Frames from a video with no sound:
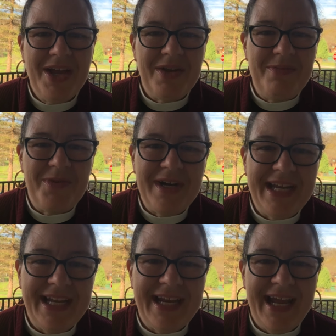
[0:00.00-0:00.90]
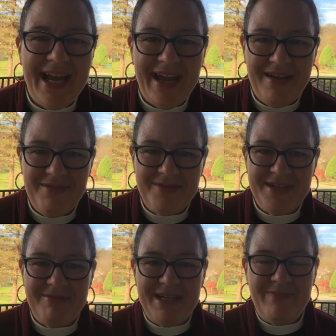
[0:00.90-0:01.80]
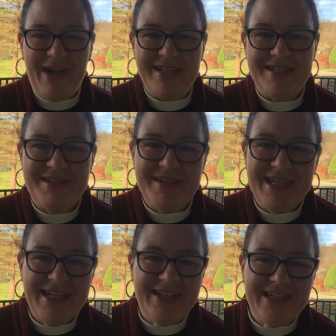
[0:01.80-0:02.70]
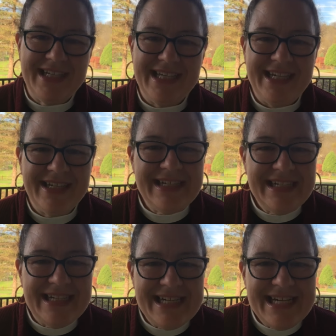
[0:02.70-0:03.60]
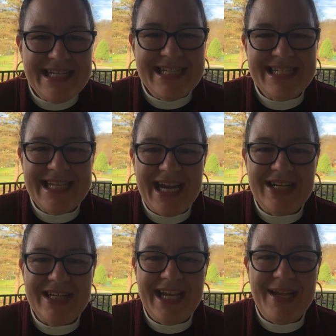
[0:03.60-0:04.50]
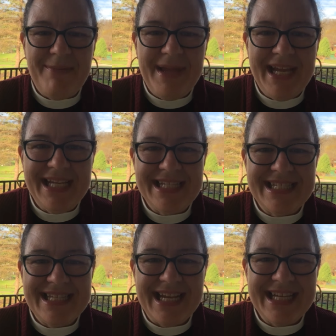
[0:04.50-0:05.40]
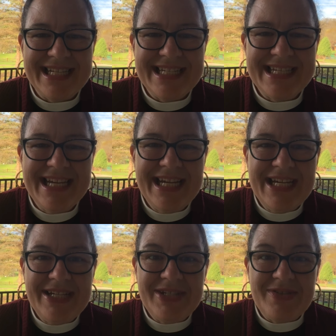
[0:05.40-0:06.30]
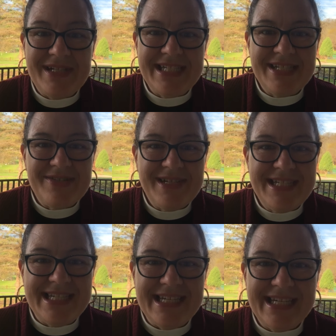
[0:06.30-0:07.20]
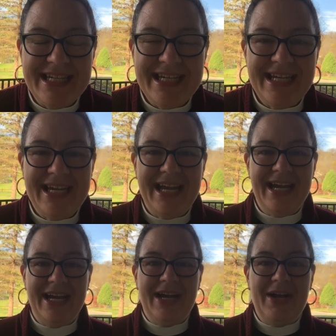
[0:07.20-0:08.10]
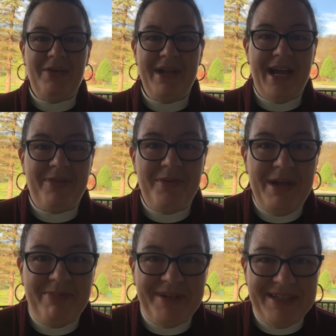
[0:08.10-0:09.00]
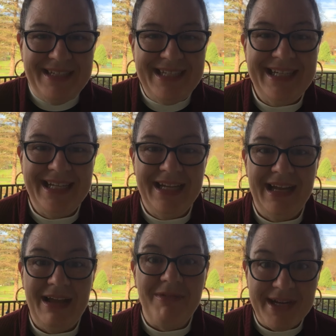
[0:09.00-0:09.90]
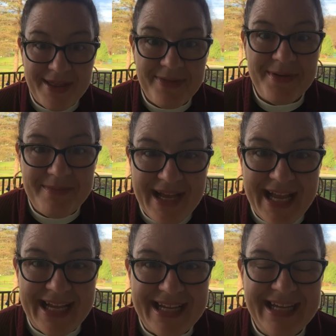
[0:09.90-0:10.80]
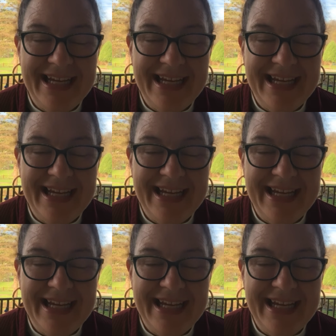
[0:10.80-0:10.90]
Good morning, everyone. Pastor Karen here on Saturday, May 2nd, 2020. We got through April and we'll get through May.